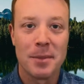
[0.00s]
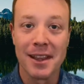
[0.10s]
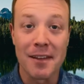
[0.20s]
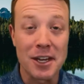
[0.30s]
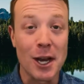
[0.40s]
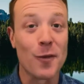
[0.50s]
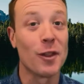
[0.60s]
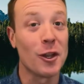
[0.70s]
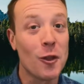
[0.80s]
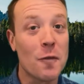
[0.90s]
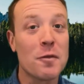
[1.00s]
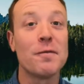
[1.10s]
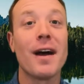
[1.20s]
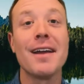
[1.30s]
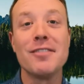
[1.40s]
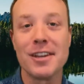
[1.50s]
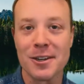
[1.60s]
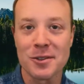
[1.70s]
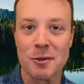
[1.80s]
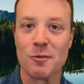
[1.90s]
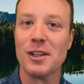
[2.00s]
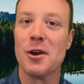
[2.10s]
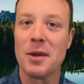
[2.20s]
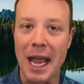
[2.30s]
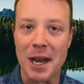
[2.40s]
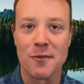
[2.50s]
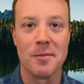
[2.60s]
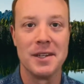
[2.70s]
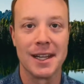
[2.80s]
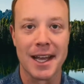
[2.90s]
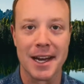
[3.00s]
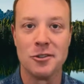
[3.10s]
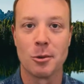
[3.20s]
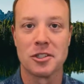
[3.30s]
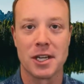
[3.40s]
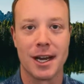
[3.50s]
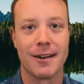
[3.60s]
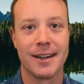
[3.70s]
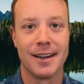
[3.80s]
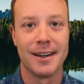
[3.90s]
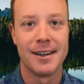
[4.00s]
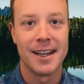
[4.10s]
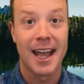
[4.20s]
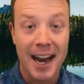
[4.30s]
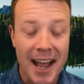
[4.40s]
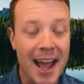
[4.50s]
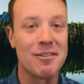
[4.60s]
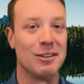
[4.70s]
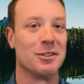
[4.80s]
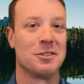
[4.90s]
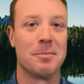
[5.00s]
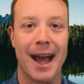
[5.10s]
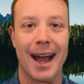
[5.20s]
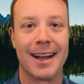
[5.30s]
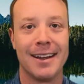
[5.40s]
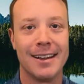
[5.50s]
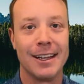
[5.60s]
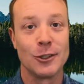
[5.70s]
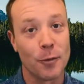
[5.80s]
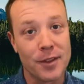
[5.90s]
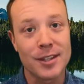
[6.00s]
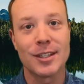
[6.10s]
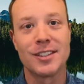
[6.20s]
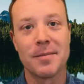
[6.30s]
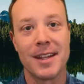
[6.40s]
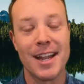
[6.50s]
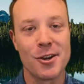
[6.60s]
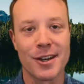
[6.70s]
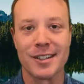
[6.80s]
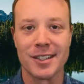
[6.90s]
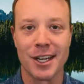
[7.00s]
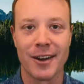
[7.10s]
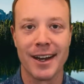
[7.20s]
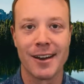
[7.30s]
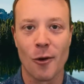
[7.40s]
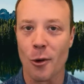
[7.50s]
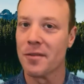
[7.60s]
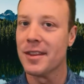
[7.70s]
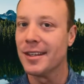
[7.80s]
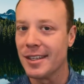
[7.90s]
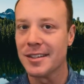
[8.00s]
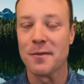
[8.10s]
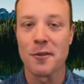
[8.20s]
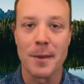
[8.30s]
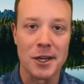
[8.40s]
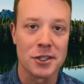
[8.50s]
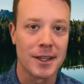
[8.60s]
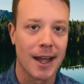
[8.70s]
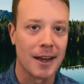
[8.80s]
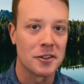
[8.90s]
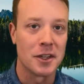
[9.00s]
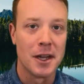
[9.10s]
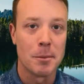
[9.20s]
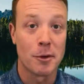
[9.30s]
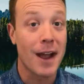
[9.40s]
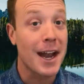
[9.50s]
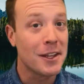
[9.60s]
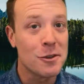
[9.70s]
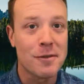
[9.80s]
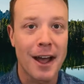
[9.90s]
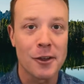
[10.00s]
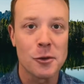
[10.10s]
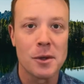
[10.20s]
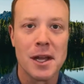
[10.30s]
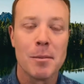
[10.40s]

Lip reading: Been living here for a little over 5 years, relocated from the Atlanta, Georgia area, and I haven't looked back. So if this is something that you're considering, or if this is information that is providing you value,